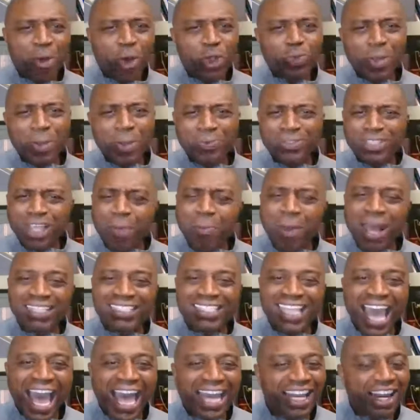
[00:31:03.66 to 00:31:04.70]
Most people talking about
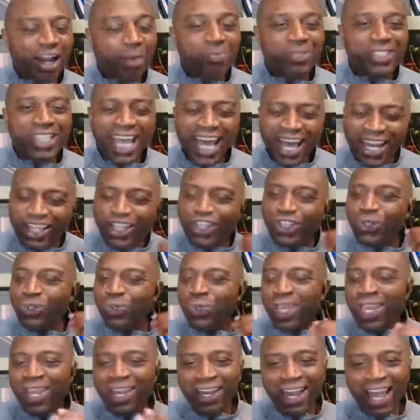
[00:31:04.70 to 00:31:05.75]
talent. I'm telling you,
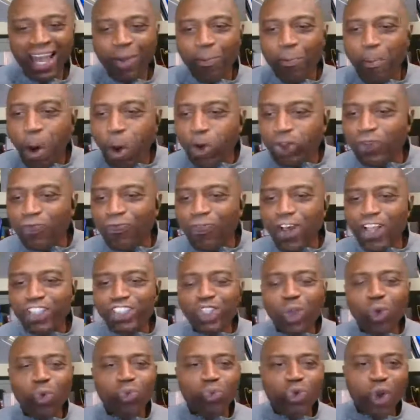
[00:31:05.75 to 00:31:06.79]
like most of us
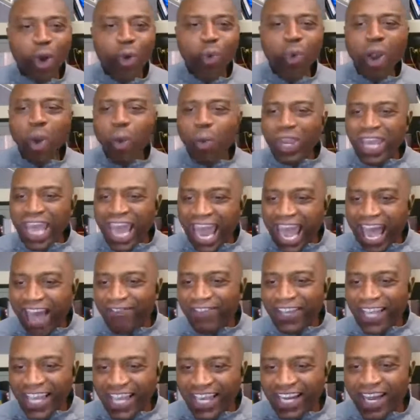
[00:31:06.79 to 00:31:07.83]
don't know what we
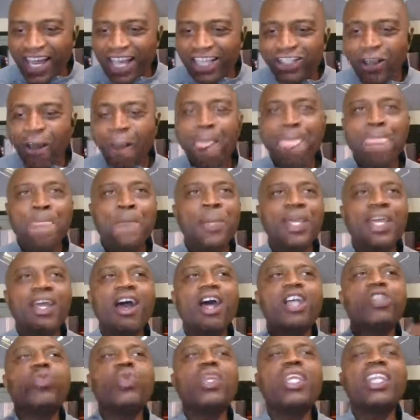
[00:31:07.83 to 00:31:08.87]
have in us
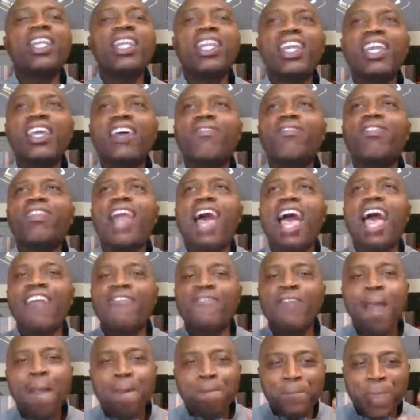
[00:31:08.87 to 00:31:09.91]
because we live life
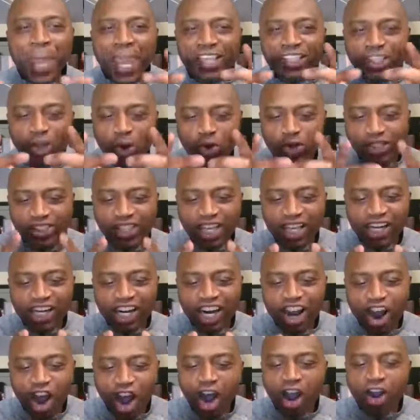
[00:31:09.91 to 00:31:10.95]
based on a set of
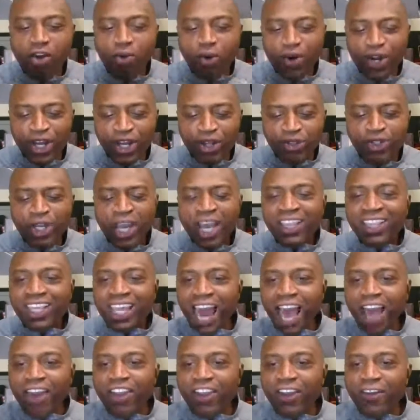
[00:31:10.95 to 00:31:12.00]
guardrails that
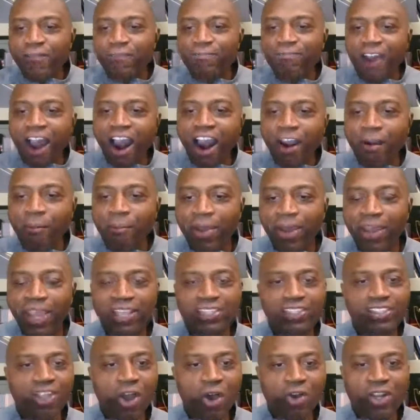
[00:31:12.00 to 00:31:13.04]
our environment
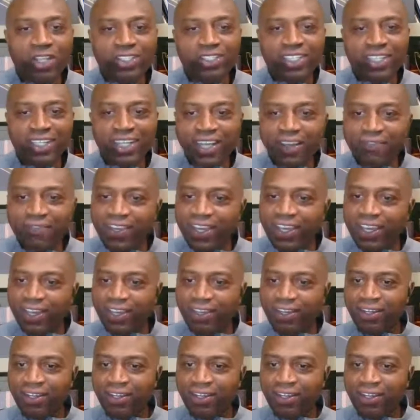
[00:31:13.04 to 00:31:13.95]
has taught us to live in.